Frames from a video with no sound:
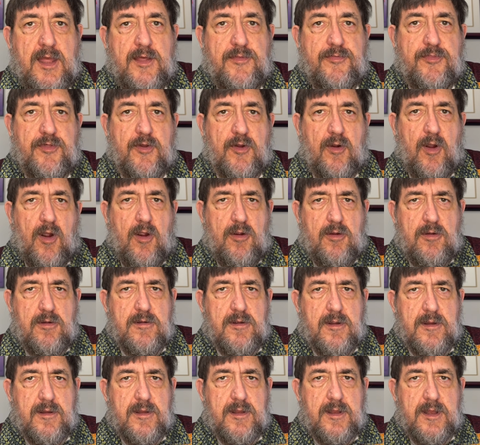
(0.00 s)
There
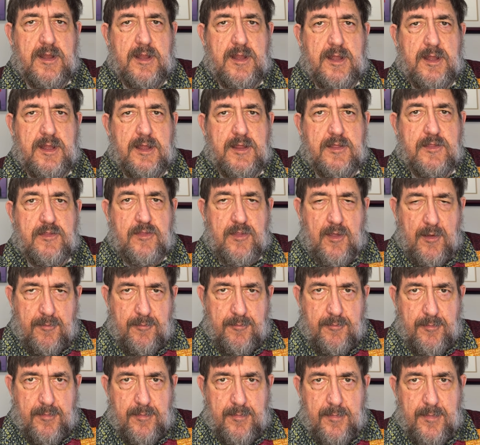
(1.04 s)
are
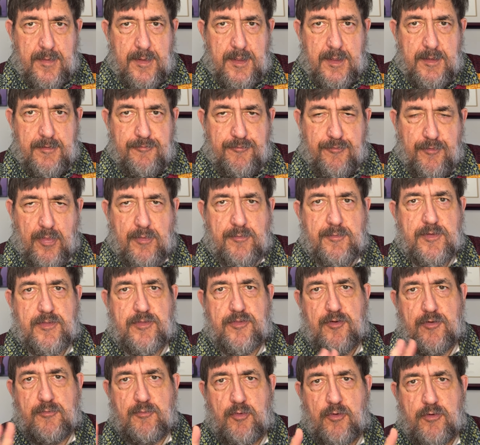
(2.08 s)
some filaments
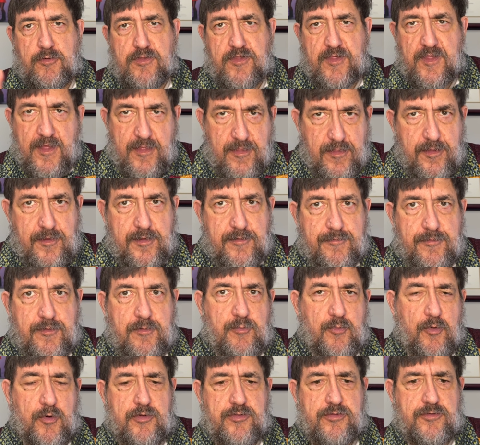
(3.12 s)
that are more sensitive to
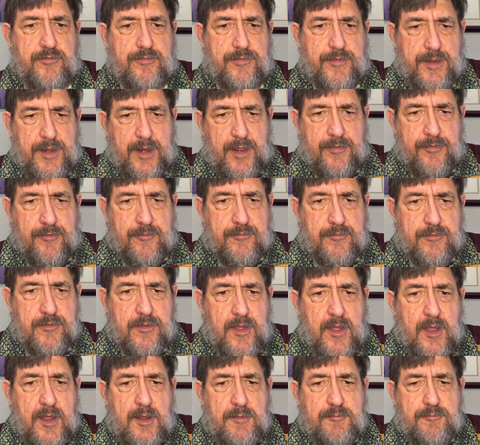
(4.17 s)
moisture than others.
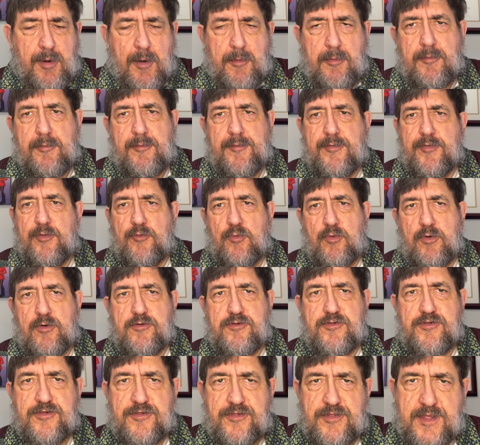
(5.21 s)
Probably the
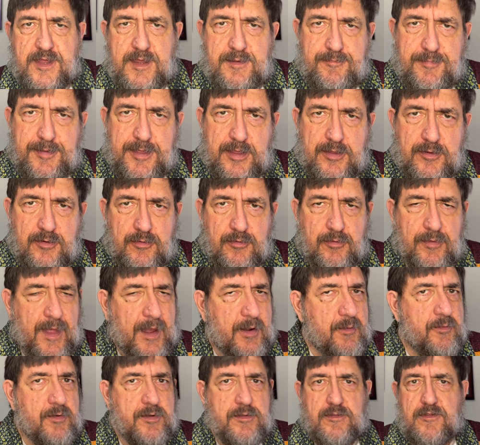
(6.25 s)
worst is TPU.
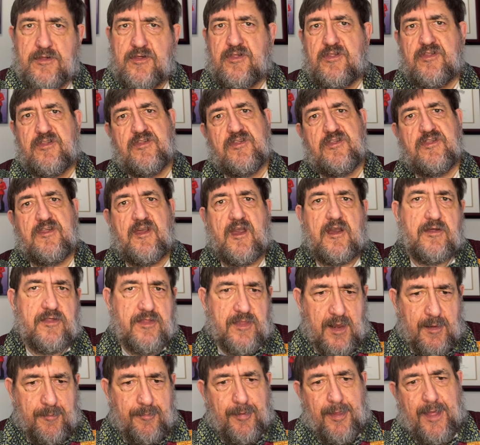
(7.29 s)
That one just sucks it
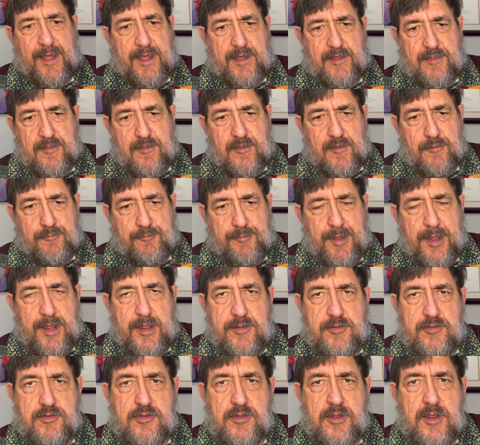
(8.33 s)
up like it's a
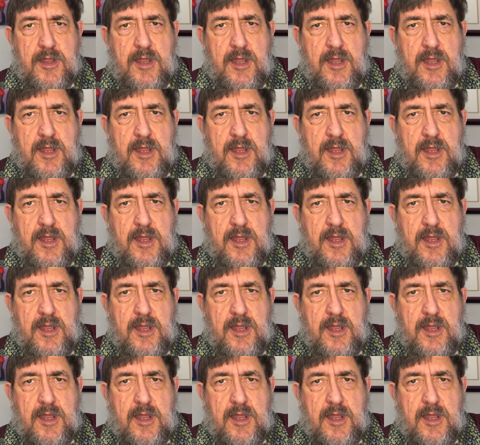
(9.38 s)
sponge.